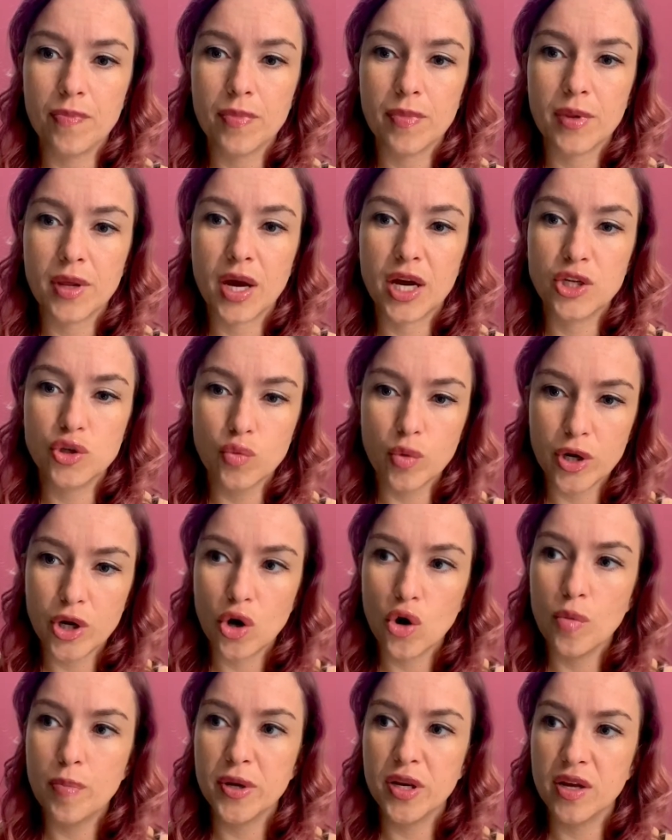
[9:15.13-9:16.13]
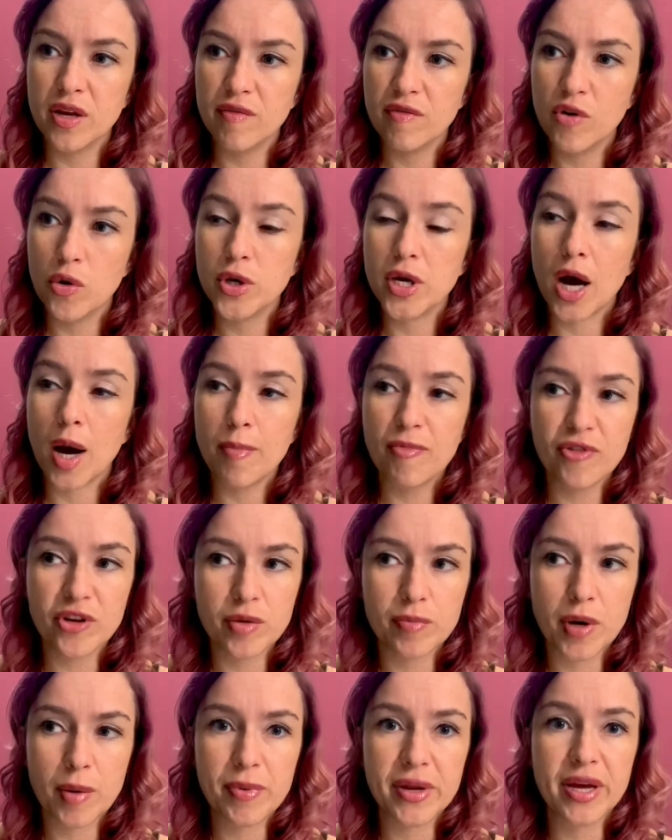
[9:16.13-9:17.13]
I do want to open the vote up for the
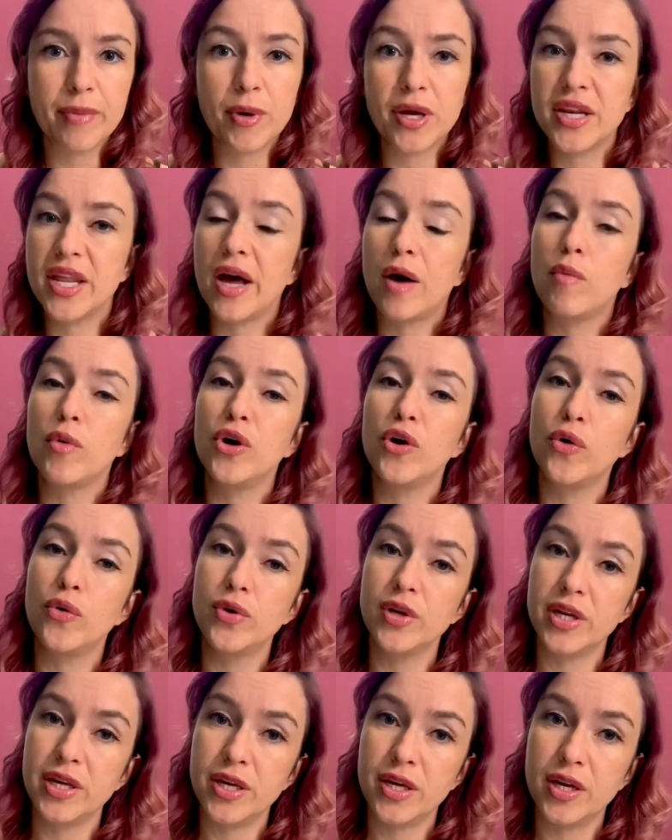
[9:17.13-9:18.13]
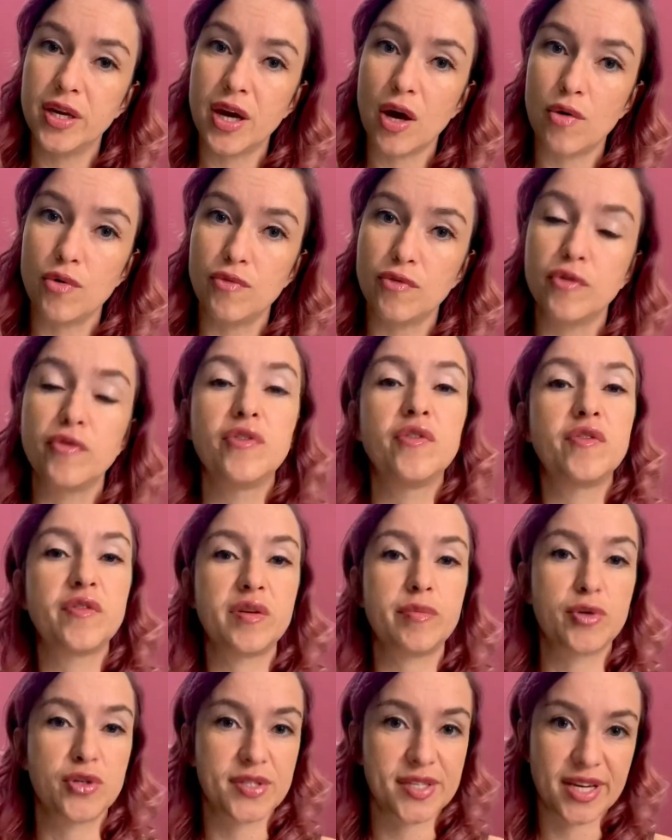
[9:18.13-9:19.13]
public, but that will only count for
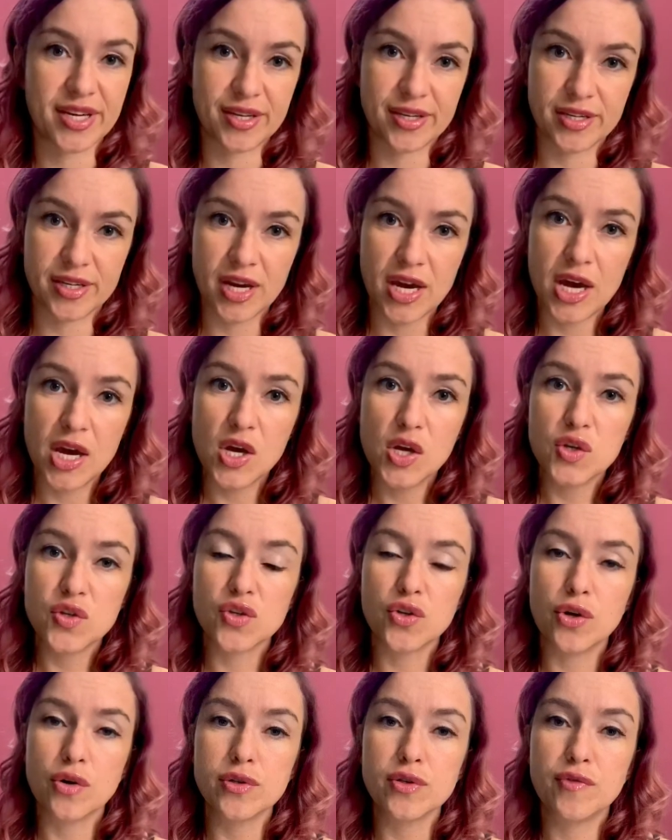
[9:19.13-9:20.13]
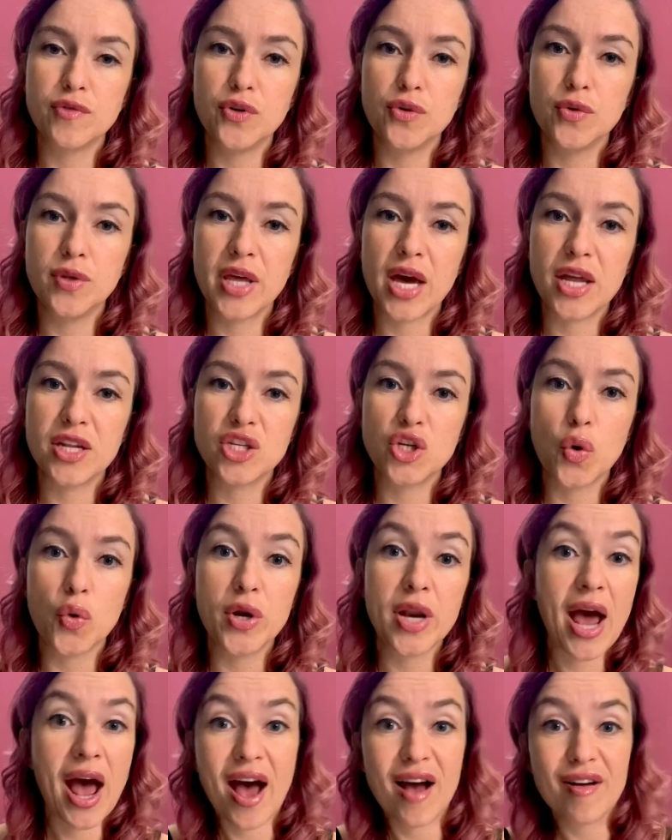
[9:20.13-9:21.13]
50%. So those of you that don't
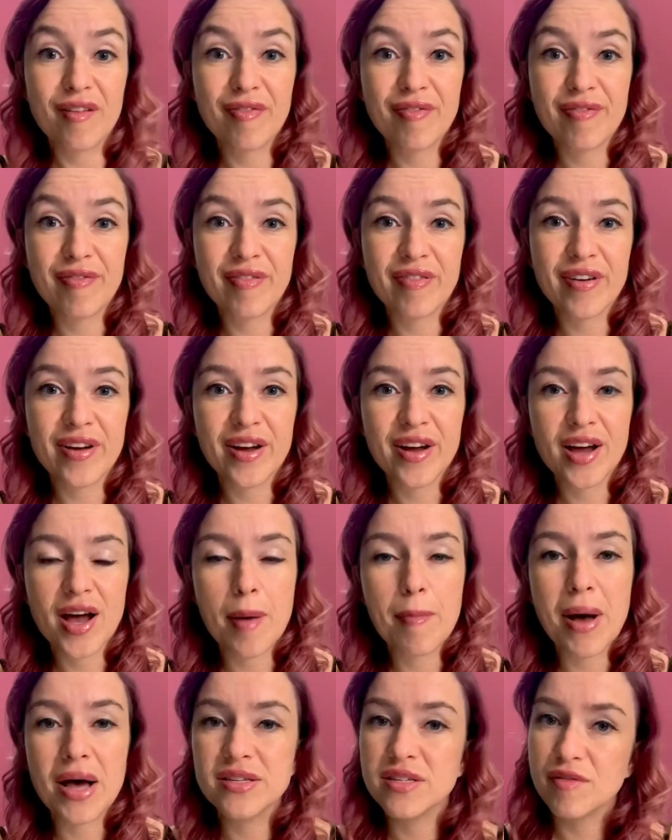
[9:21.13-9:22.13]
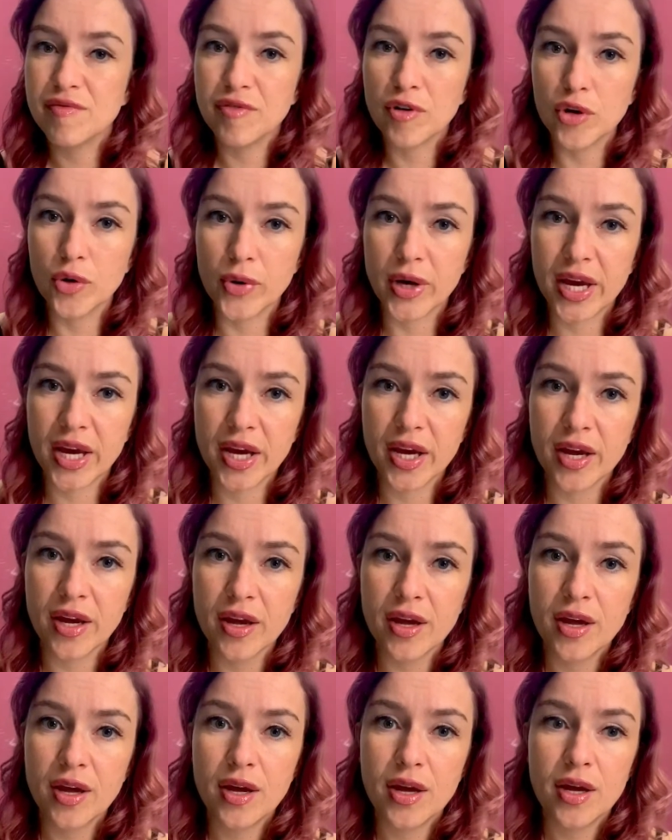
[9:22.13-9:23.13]
have a massive following
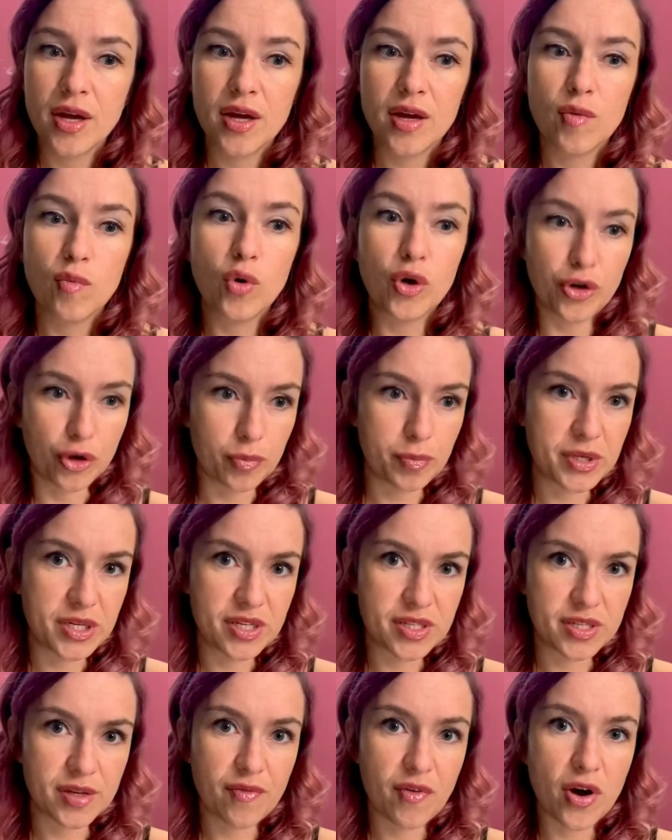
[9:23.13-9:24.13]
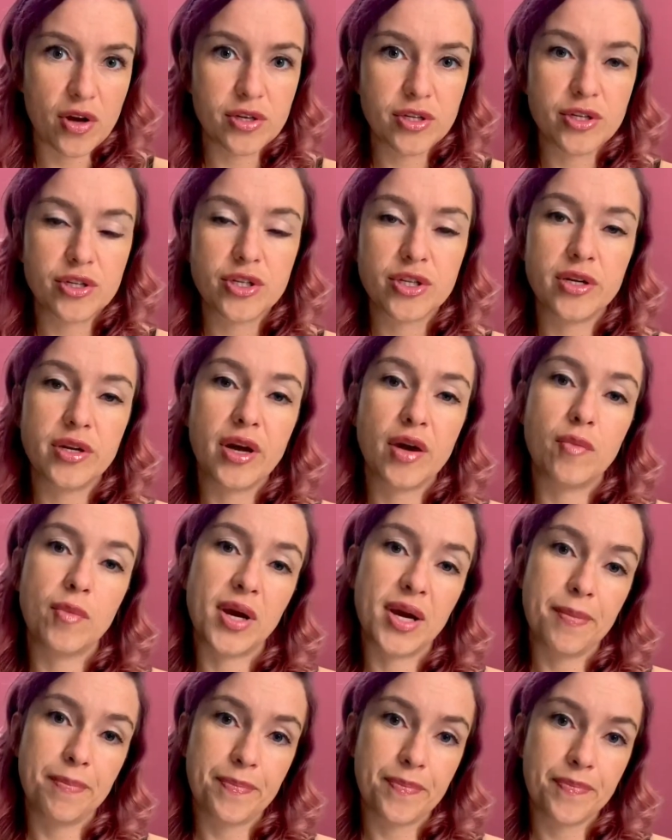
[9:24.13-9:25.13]
will not be disadvantaged in that way.
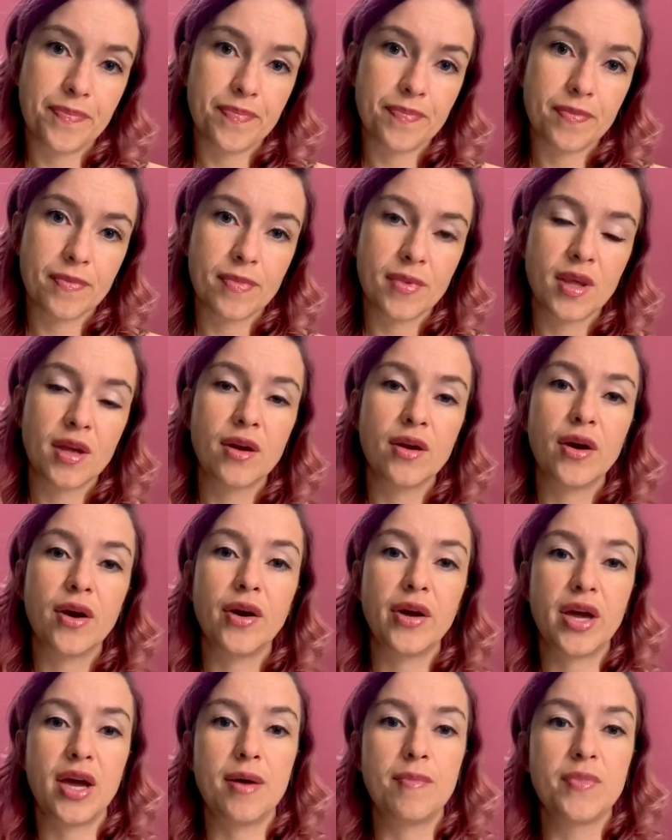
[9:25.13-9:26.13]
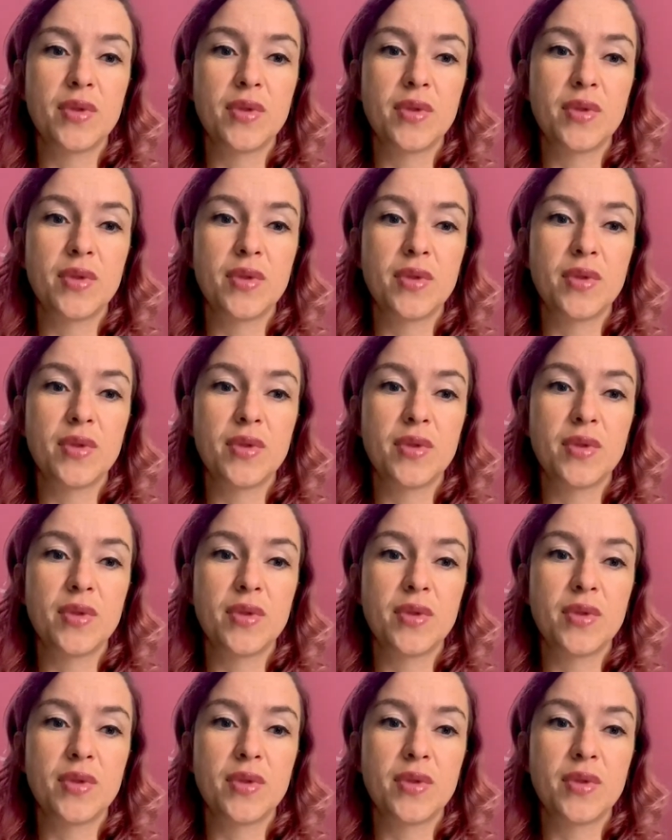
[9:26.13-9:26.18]
Okay.